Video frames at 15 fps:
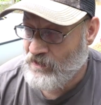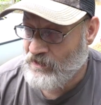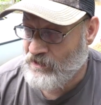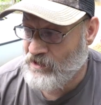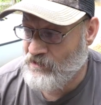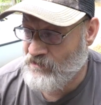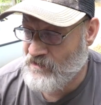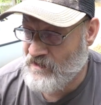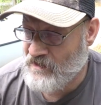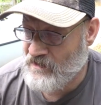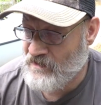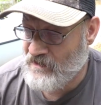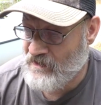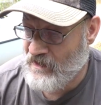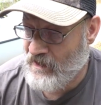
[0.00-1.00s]

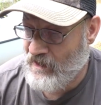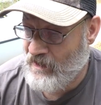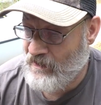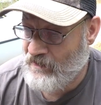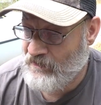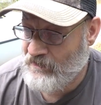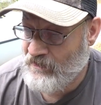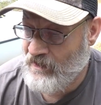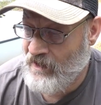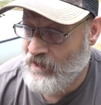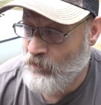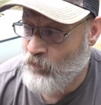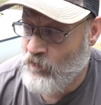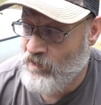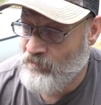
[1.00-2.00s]
Uses uh,
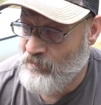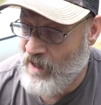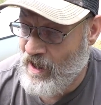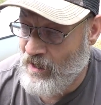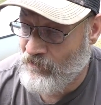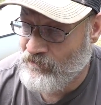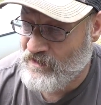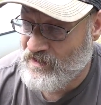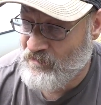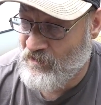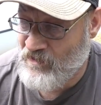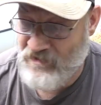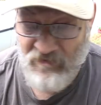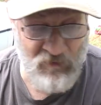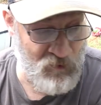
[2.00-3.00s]
a one pound
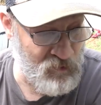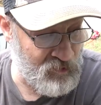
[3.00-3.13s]
disposable